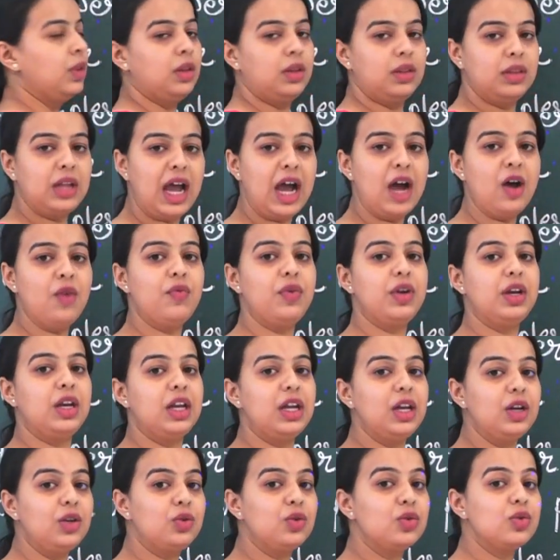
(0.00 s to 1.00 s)
Now we
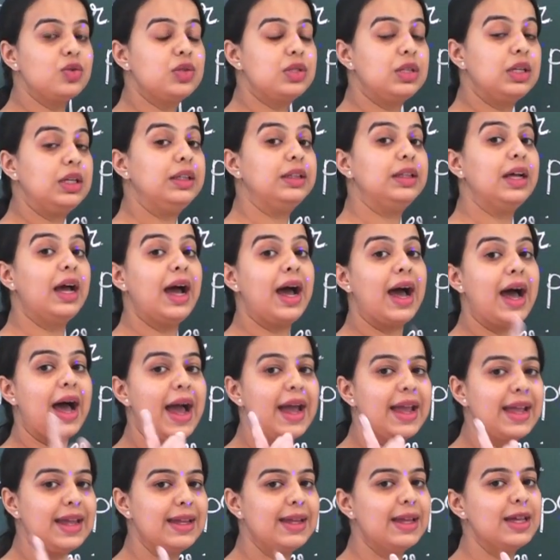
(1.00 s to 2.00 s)
need to see the
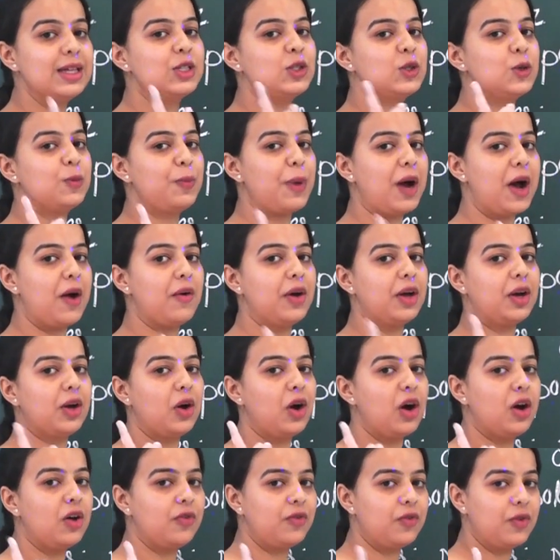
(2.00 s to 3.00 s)
highest power
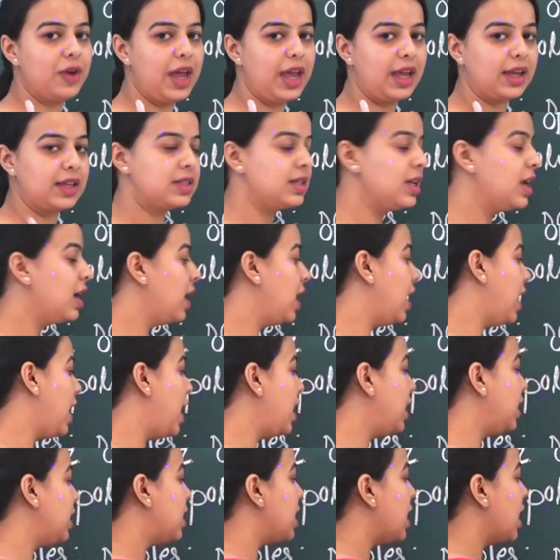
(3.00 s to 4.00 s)
of x
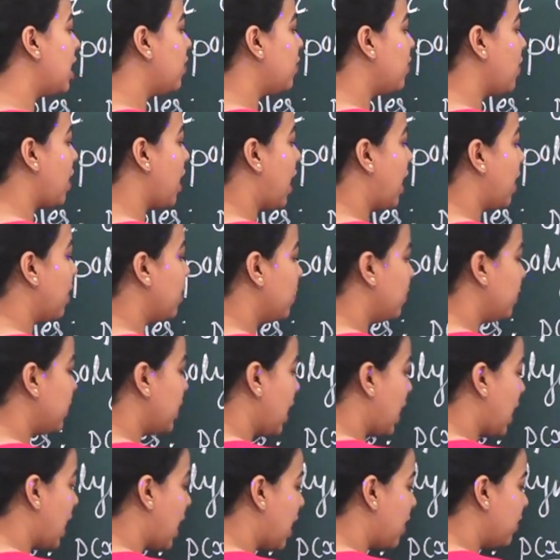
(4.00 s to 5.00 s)
and here we
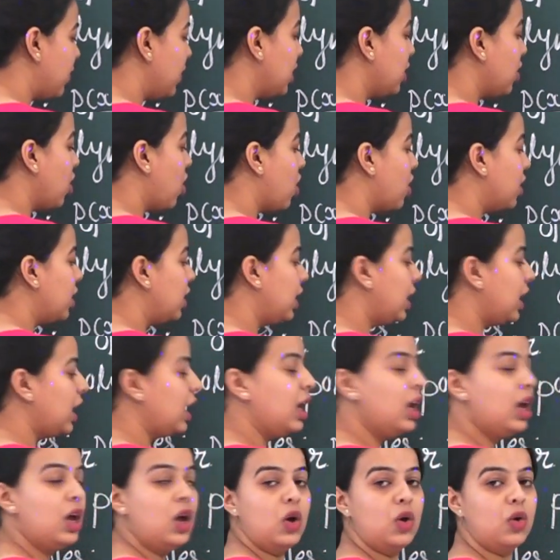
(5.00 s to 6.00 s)
are having
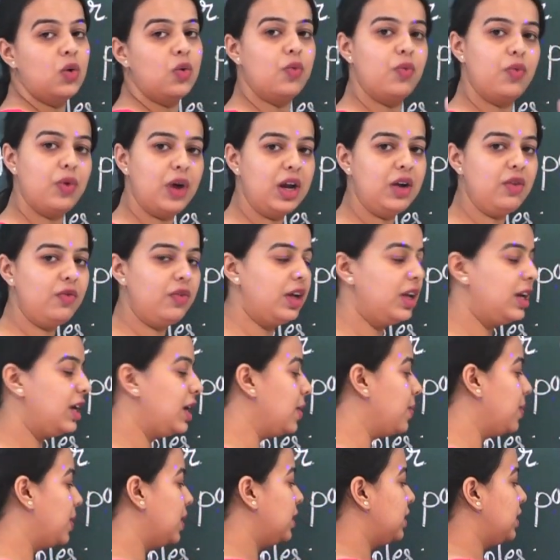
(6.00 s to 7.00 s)
only one
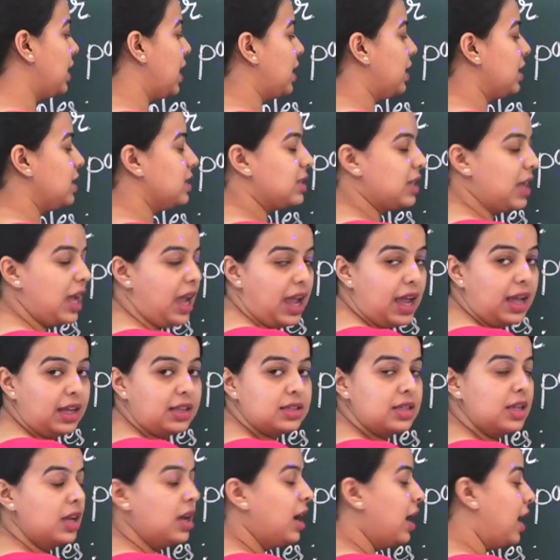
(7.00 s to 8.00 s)
variable that is
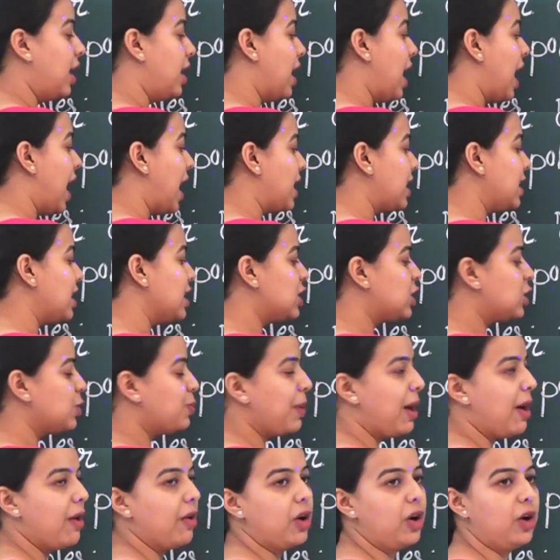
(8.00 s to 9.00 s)
x and highest
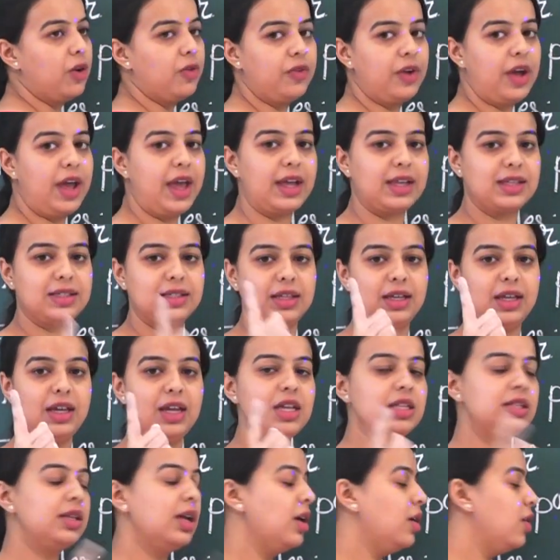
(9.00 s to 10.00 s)
power of x
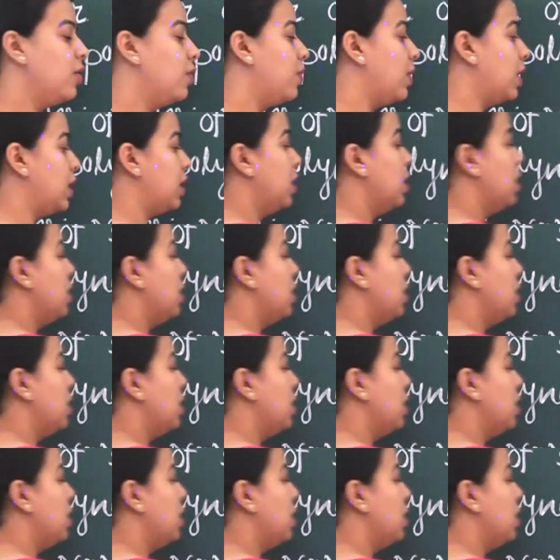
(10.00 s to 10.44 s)
is 1.